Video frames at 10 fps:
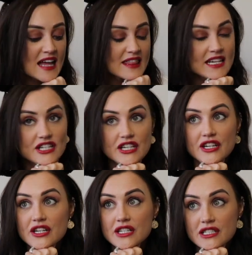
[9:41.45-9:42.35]
This
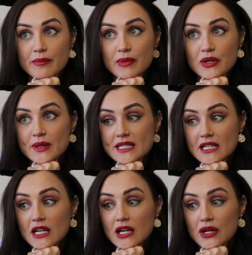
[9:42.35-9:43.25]
year Dumbo is
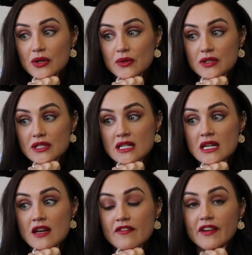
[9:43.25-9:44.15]
closed,
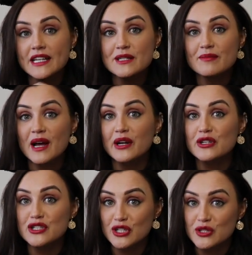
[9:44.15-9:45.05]
Phantom Manor
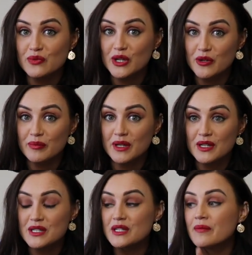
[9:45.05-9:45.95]
just
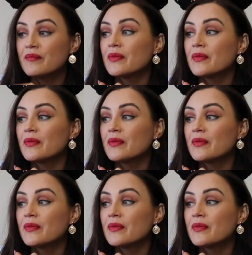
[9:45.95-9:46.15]
reopened,